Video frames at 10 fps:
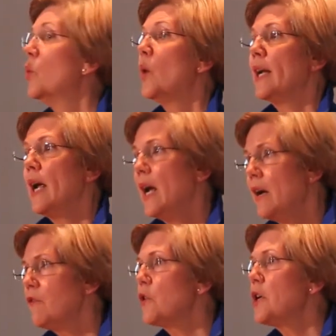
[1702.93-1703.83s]

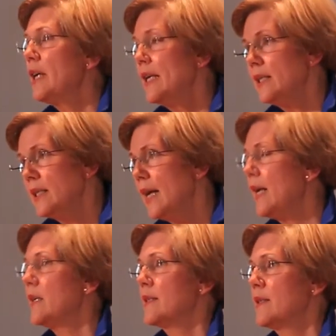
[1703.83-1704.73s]
whatever it
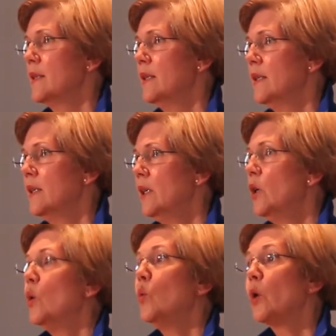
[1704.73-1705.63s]
takes,
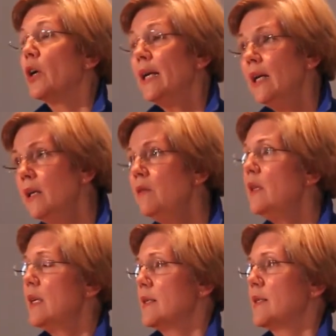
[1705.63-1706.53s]
we're in
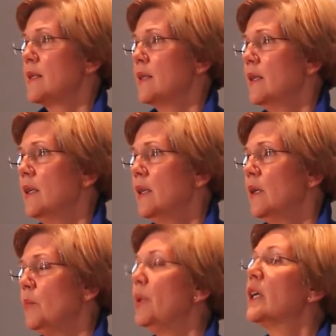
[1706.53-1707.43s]
this
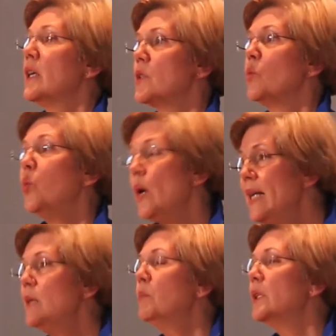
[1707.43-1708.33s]
because
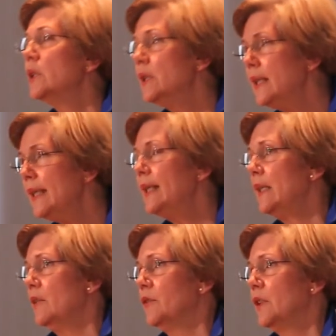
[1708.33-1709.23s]
we
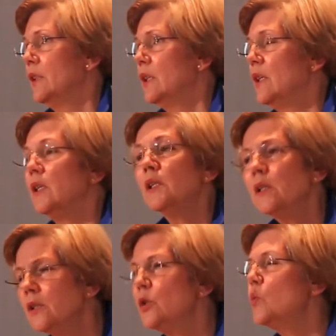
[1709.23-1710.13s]
believe
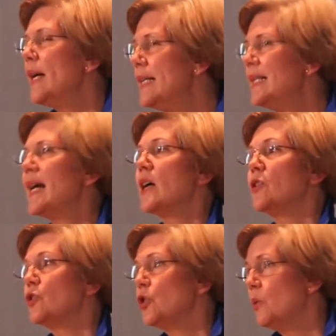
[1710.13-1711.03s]
all the way
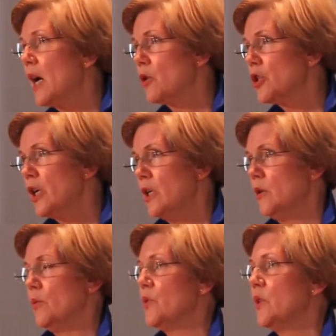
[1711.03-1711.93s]
down to our
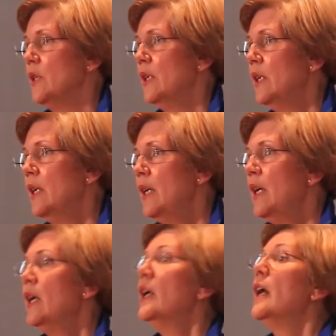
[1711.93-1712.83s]
toes
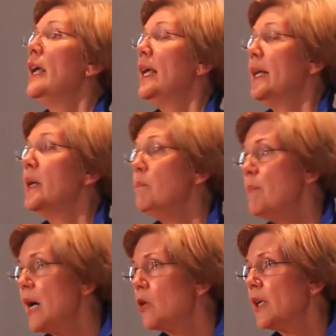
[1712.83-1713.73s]
in an
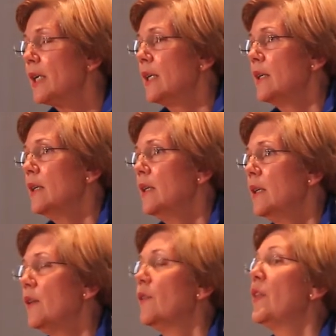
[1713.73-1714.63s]
America
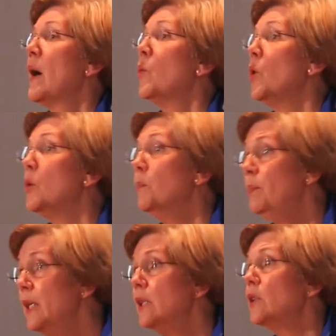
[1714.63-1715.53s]
that will
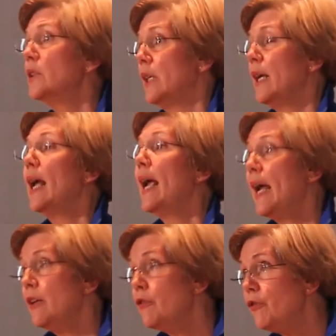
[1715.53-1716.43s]
build
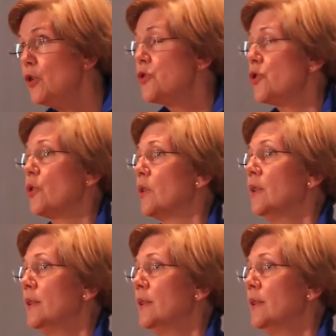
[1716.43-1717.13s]
a future